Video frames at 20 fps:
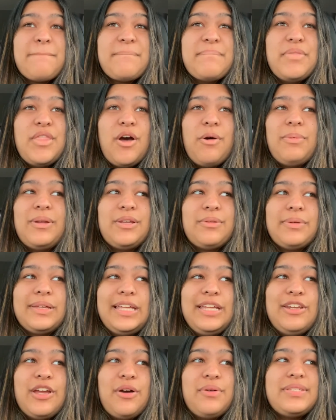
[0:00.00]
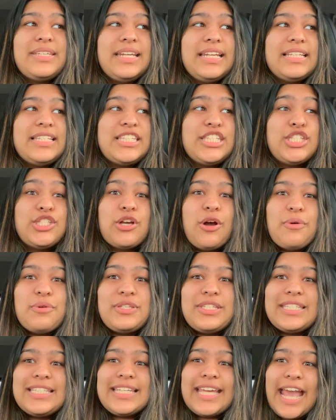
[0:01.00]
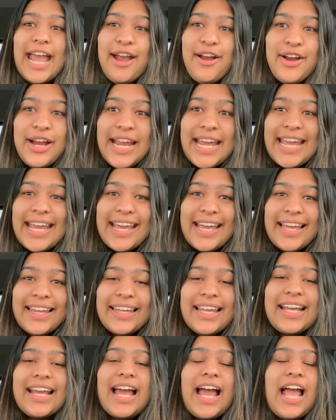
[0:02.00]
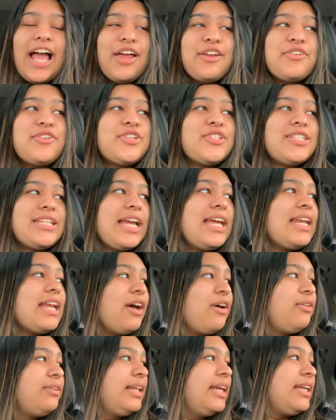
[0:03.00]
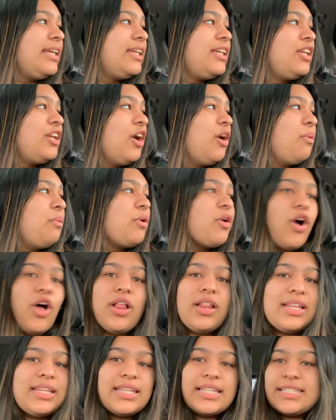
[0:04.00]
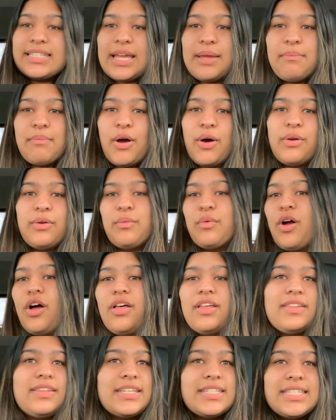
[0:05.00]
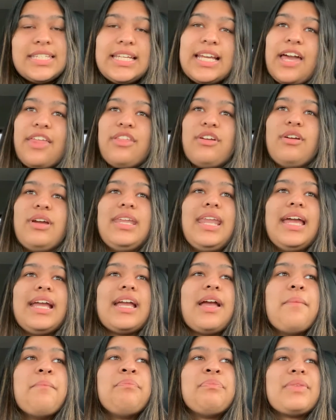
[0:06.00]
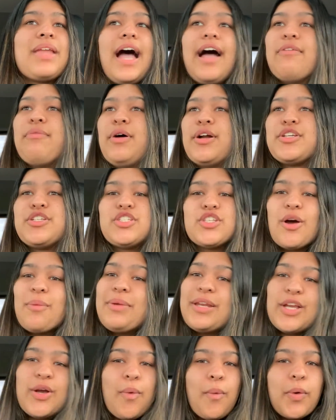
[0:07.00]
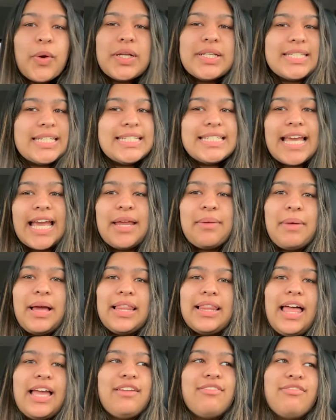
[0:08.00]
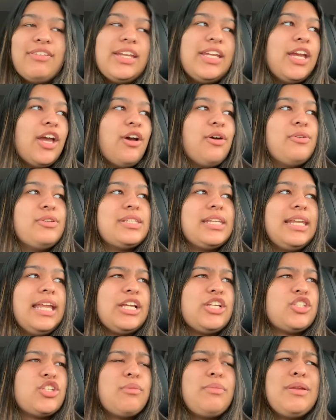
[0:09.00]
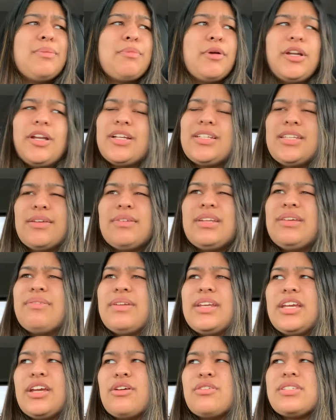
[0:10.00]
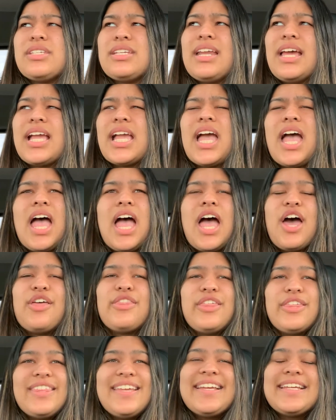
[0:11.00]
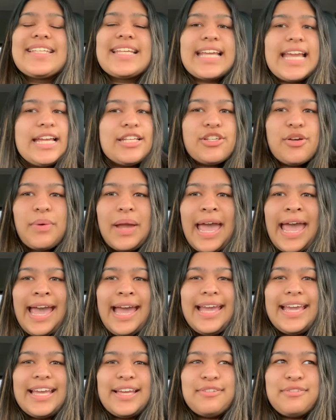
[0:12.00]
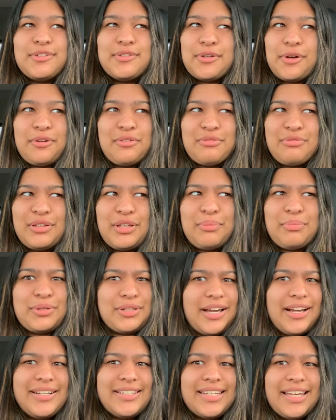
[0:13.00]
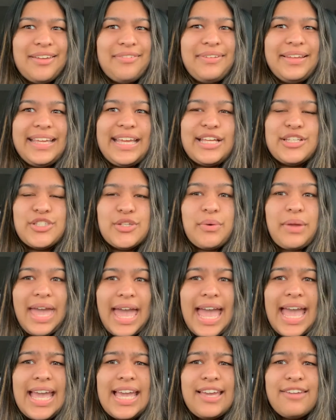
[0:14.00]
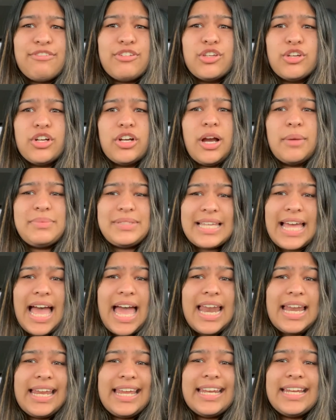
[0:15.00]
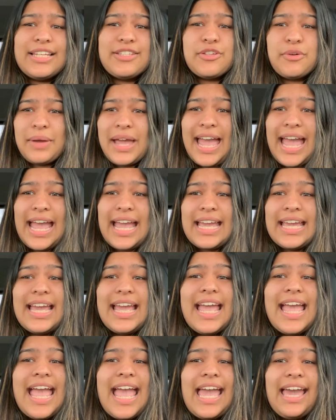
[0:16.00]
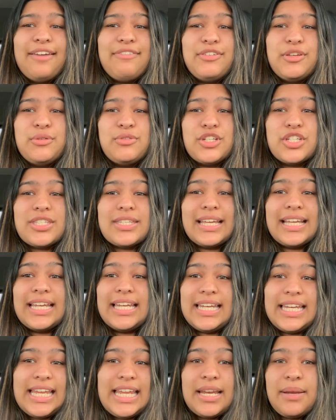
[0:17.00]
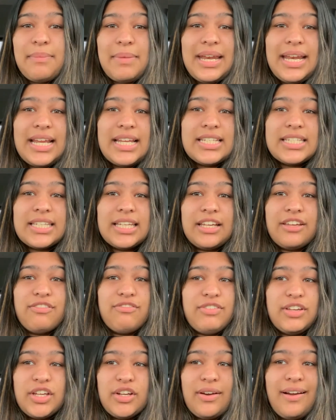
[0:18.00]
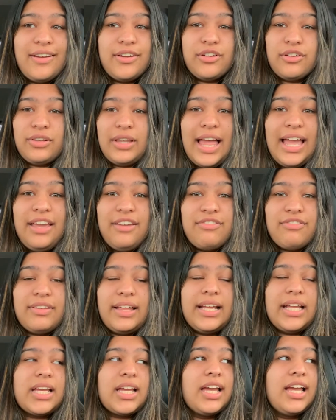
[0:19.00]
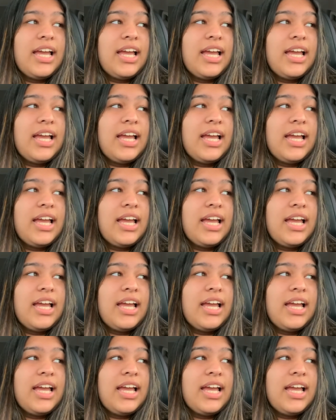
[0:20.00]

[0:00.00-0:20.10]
nobody really knows, and it's so scary. Like I understand how, like, you know, we're all in the same boat and we're all in this together, and like I've watched so many quarantine day in my life videos and like so many productivity videos, and like the thing is, like, it's okay if you don't feel productive. Like it's okay if you're upset, and it's okay if you just like need a minute to like figure out your life. Like